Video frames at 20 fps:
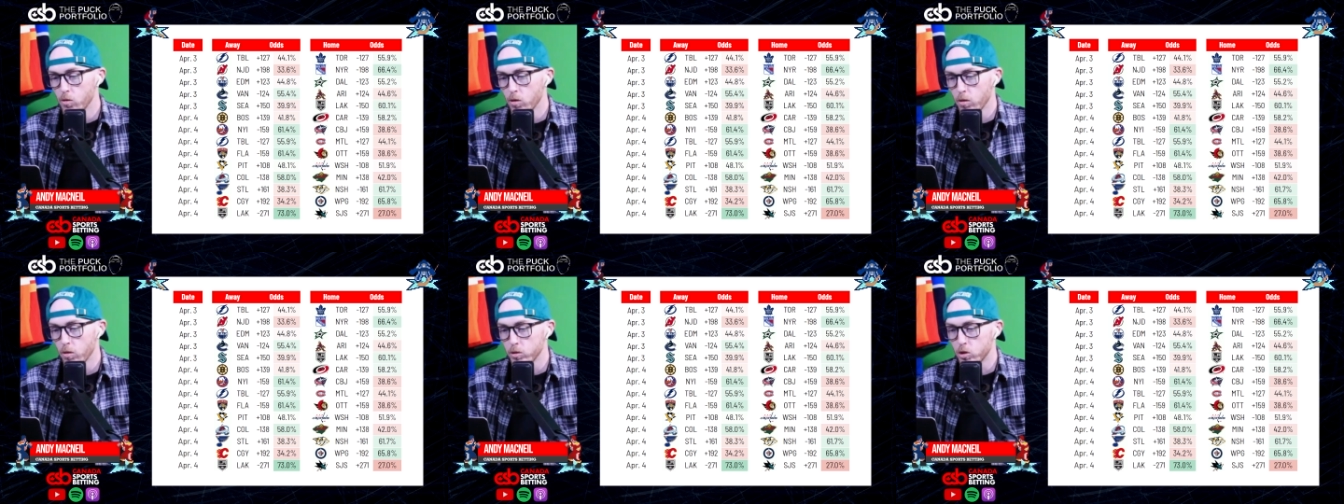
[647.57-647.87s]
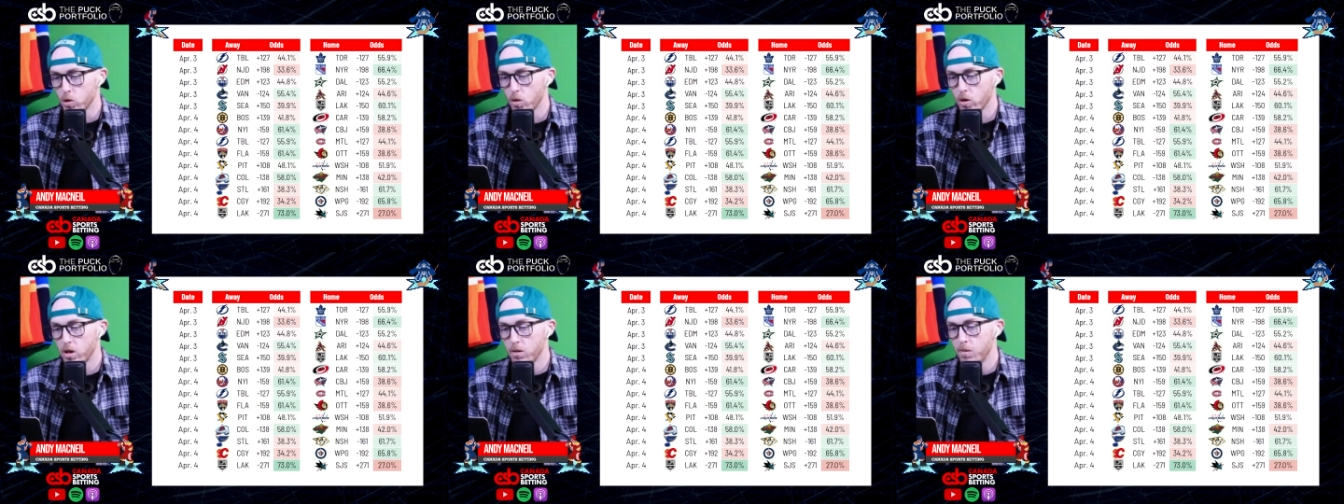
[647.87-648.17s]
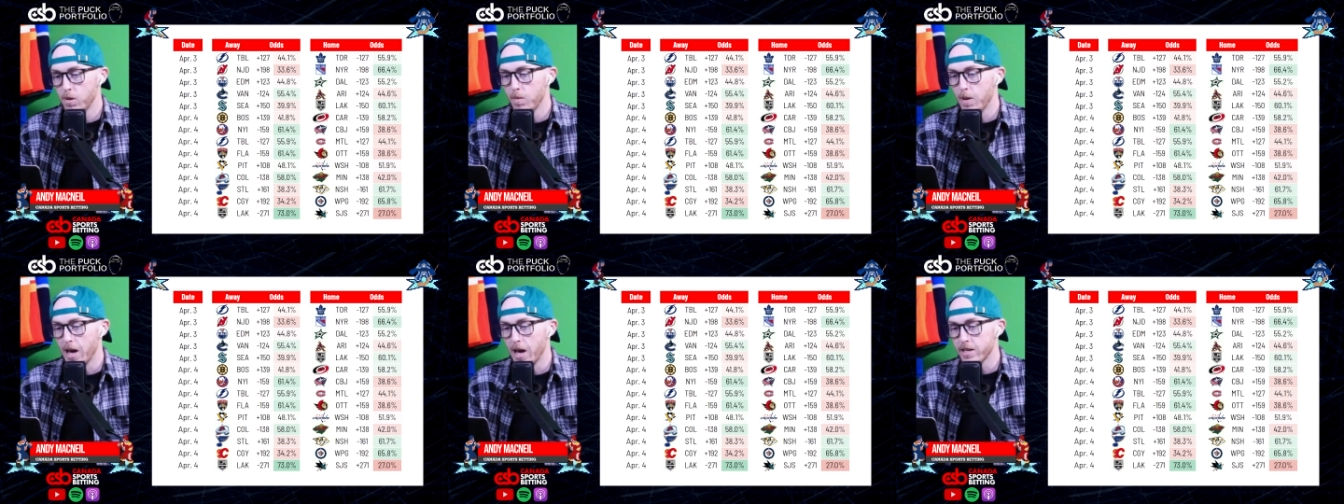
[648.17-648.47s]
it was going to
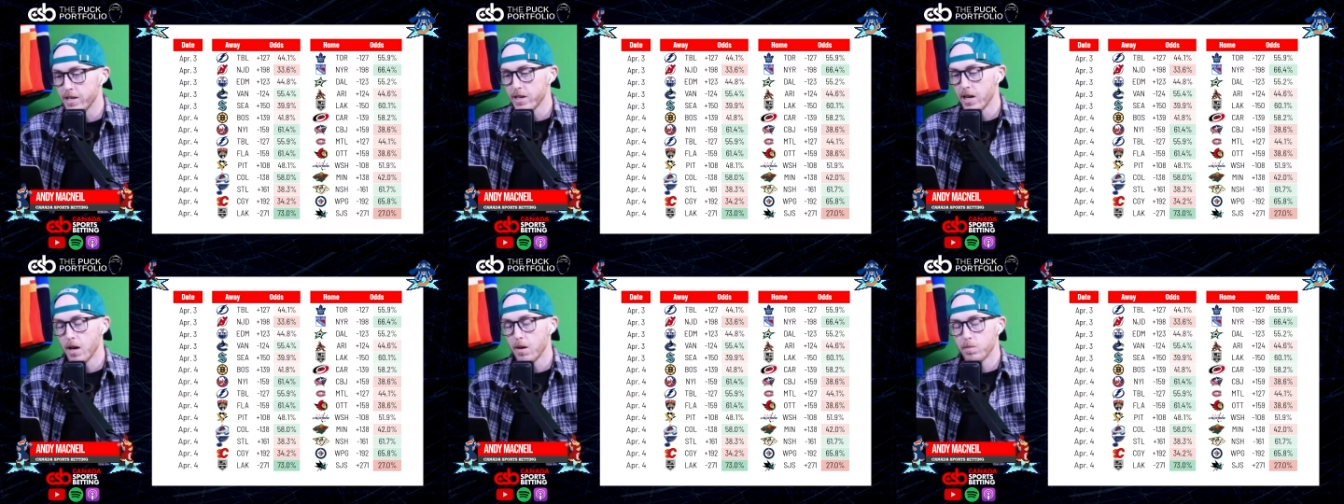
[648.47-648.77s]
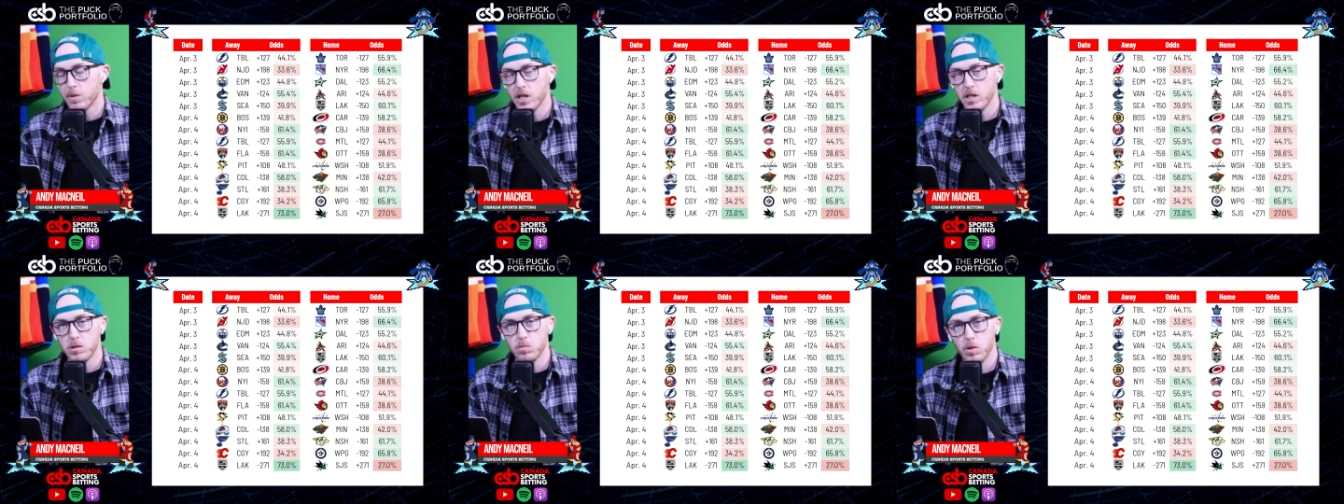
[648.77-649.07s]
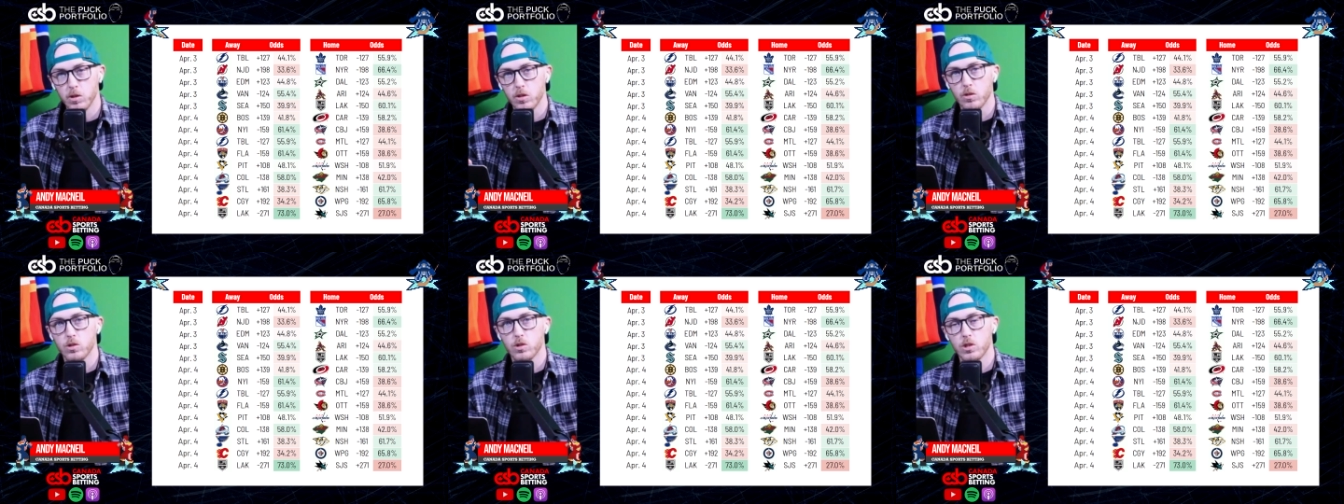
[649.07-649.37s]
be Matt Tompkins,
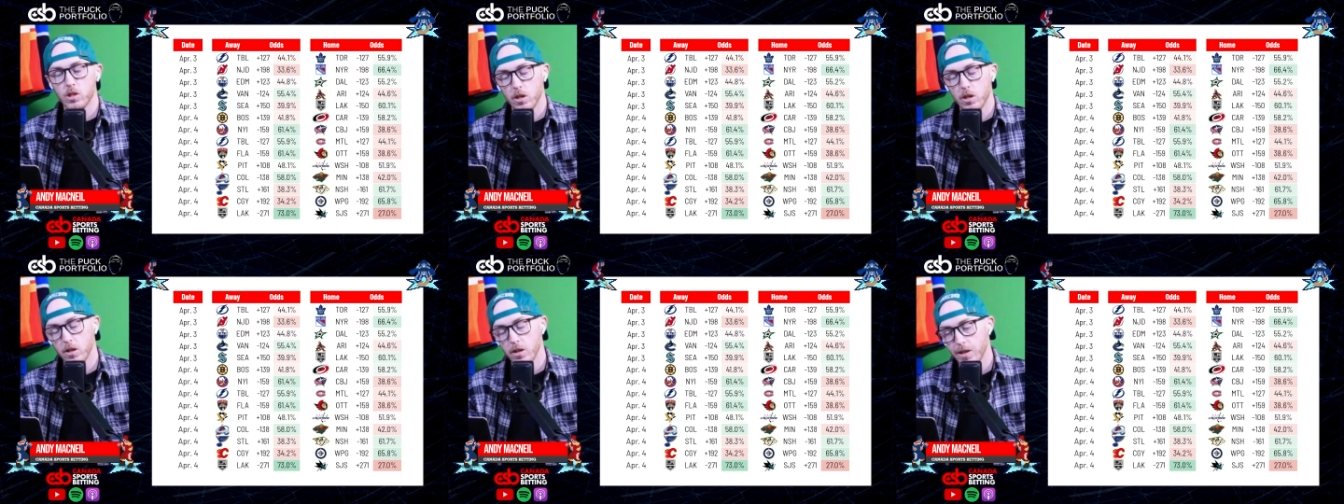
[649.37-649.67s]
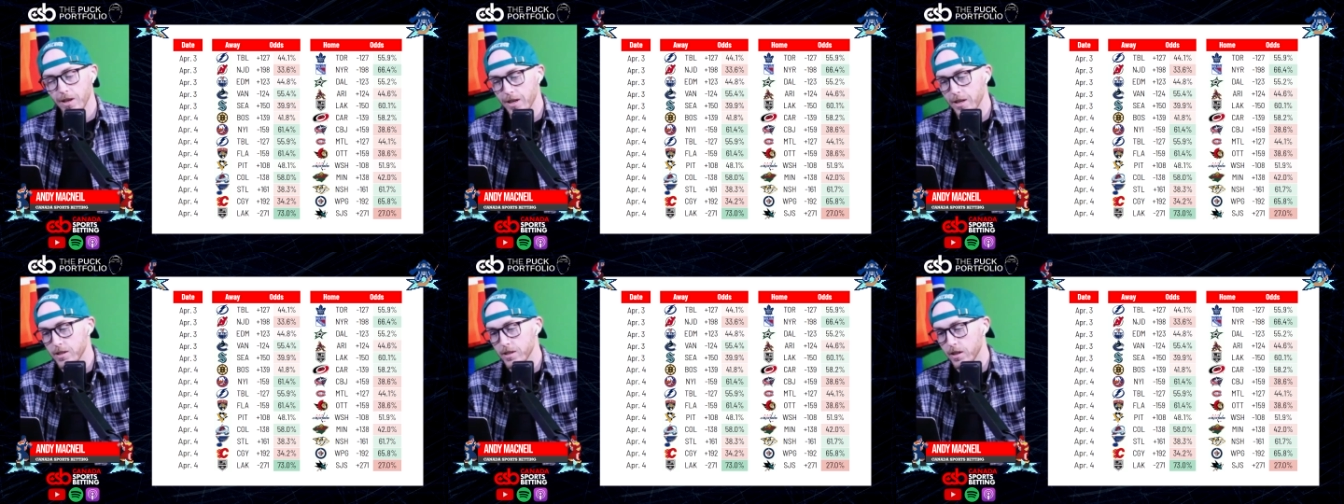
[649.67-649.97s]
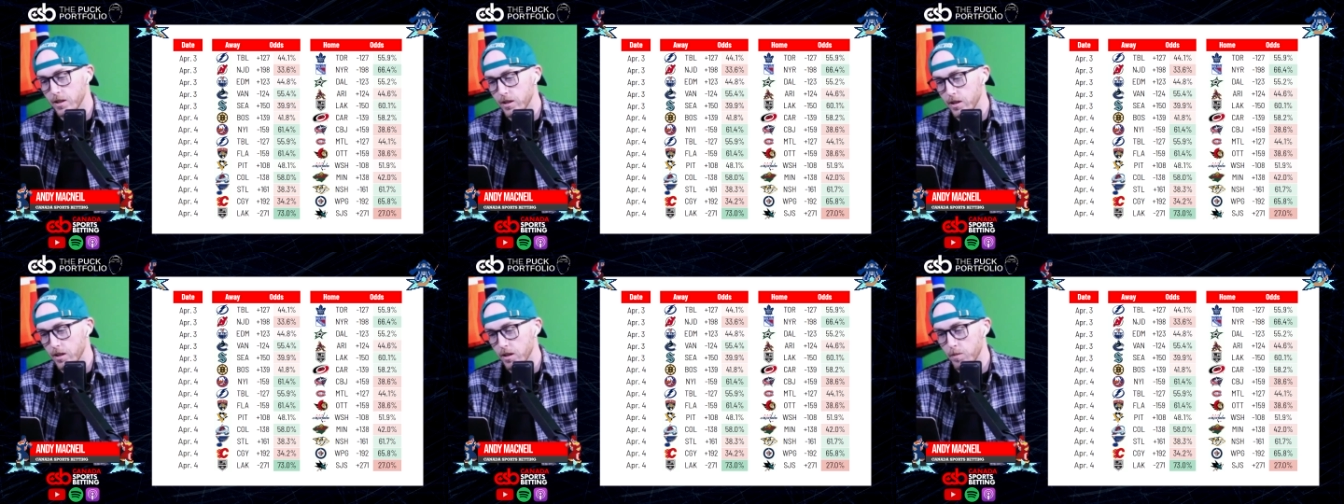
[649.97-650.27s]
but there still is a
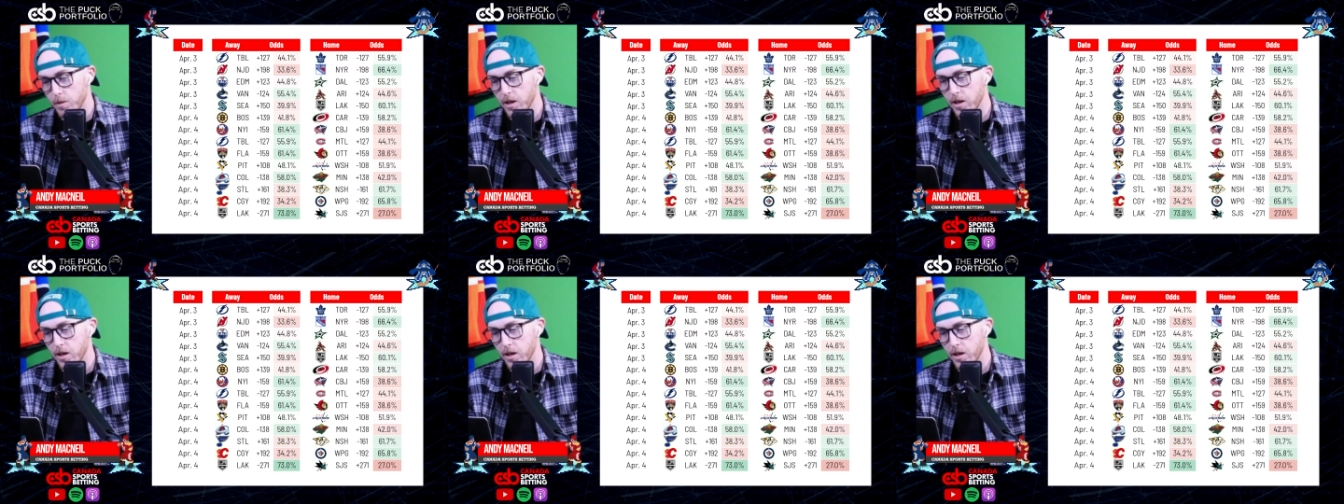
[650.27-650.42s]
little bit